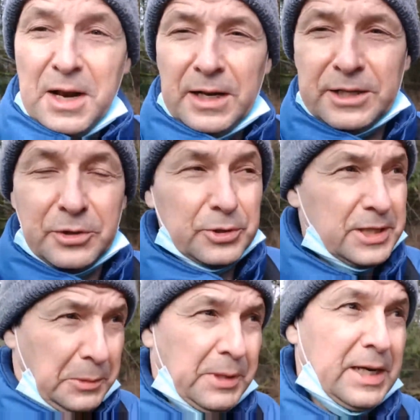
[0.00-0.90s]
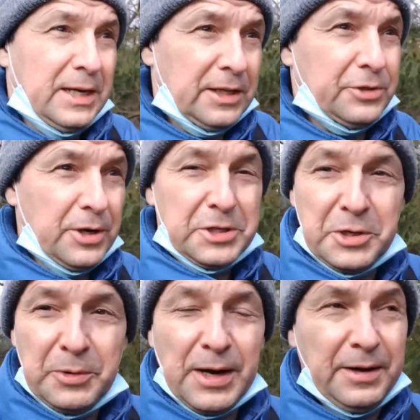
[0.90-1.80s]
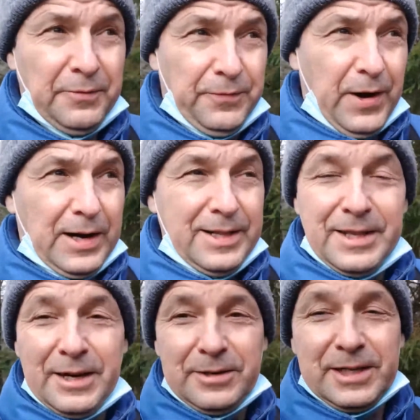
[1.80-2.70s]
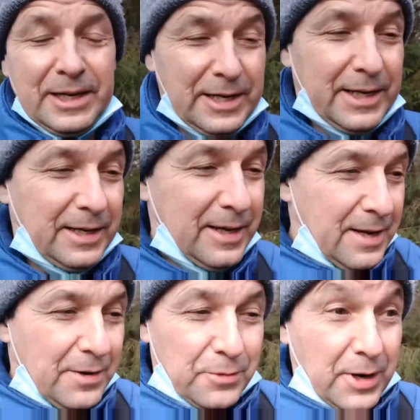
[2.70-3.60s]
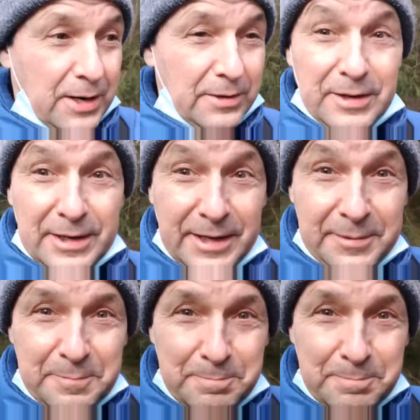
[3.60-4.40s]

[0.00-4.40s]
Let's go see what kind of treasure I can find there today. Right on, eh?